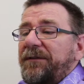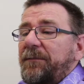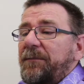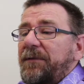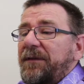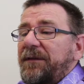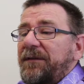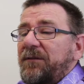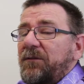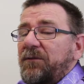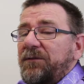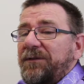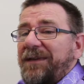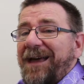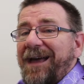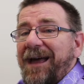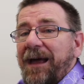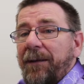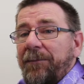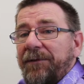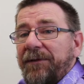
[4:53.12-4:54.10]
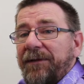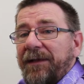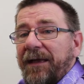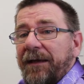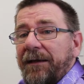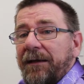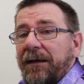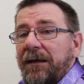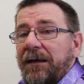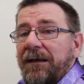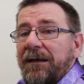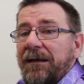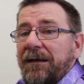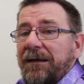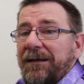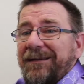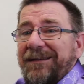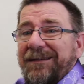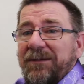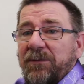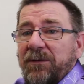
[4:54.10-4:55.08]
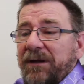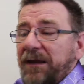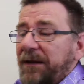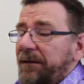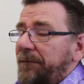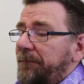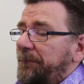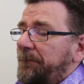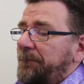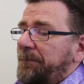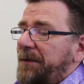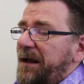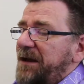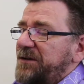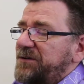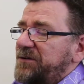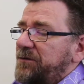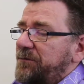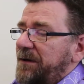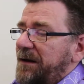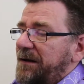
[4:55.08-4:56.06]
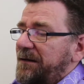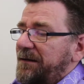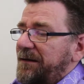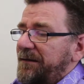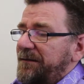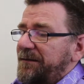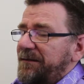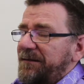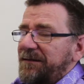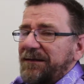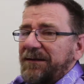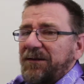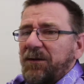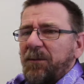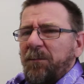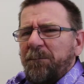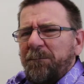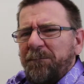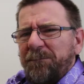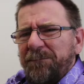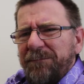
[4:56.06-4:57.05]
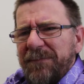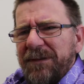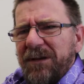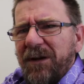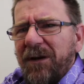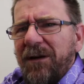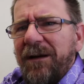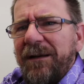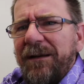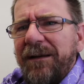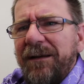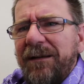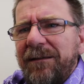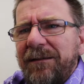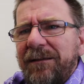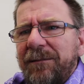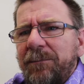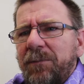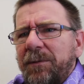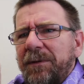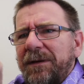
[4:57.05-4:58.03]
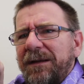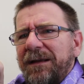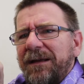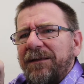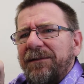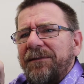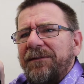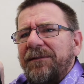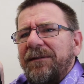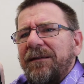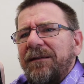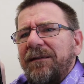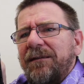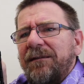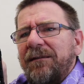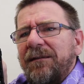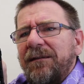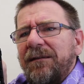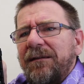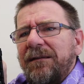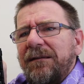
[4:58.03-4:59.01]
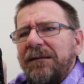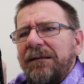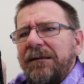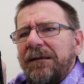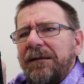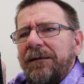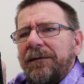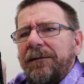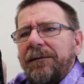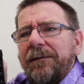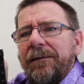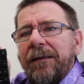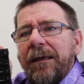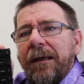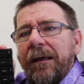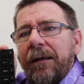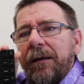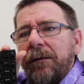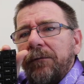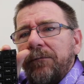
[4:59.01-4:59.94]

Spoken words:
these little tabs and that do get bashed around. It's just a little, I don't know, you probably can't see that.